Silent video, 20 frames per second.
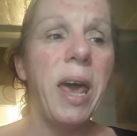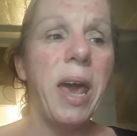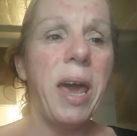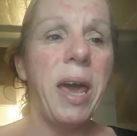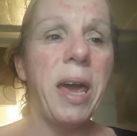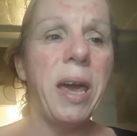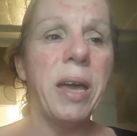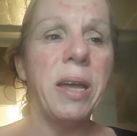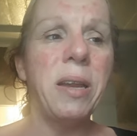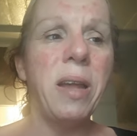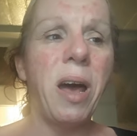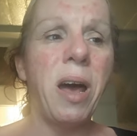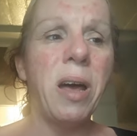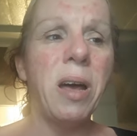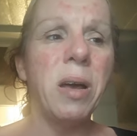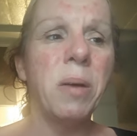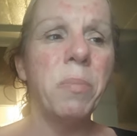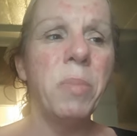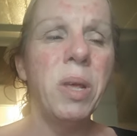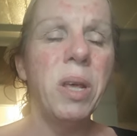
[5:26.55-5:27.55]
And
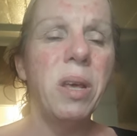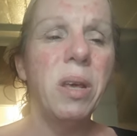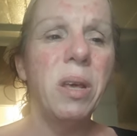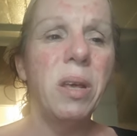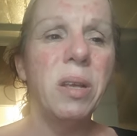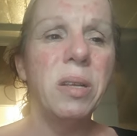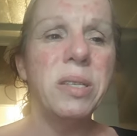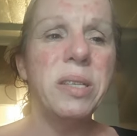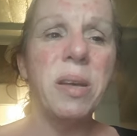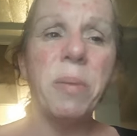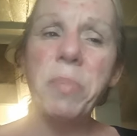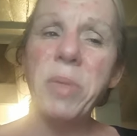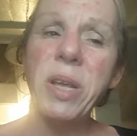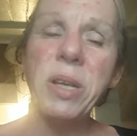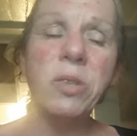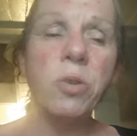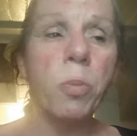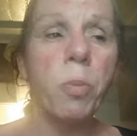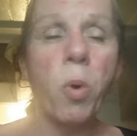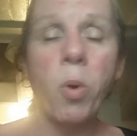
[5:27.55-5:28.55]
some
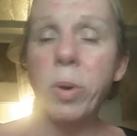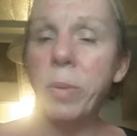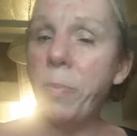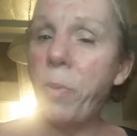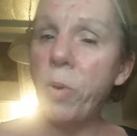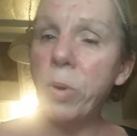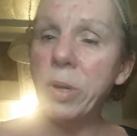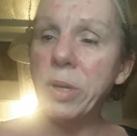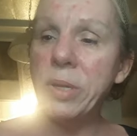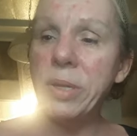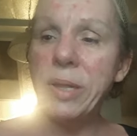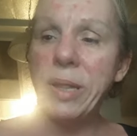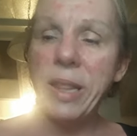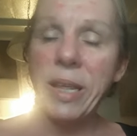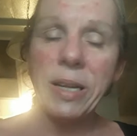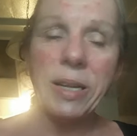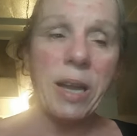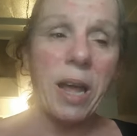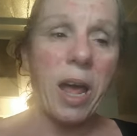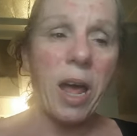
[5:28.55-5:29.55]
things are more important
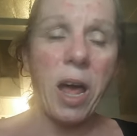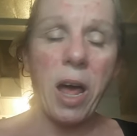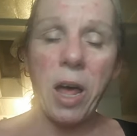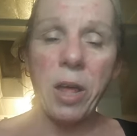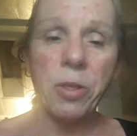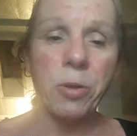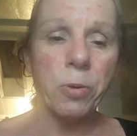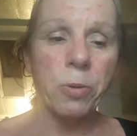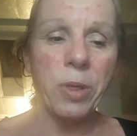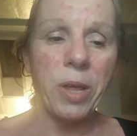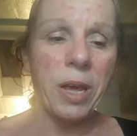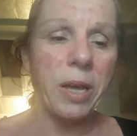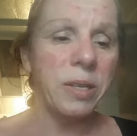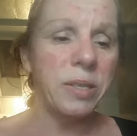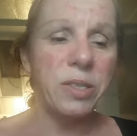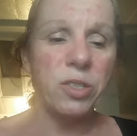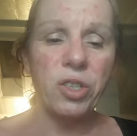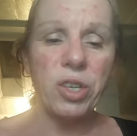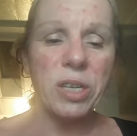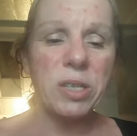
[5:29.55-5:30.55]
than other
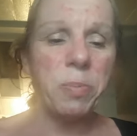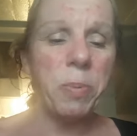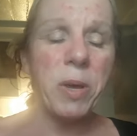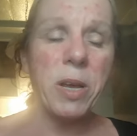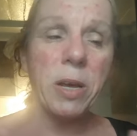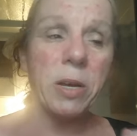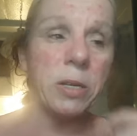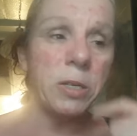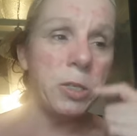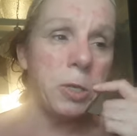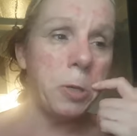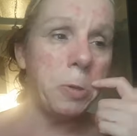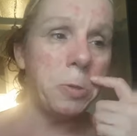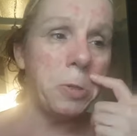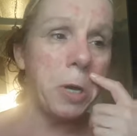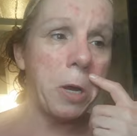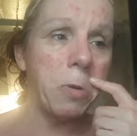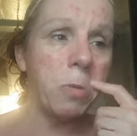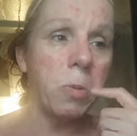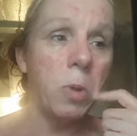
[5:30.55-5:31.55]
things. Just because you
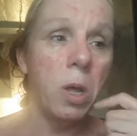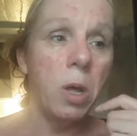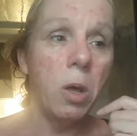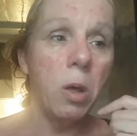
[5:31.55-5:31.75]
don't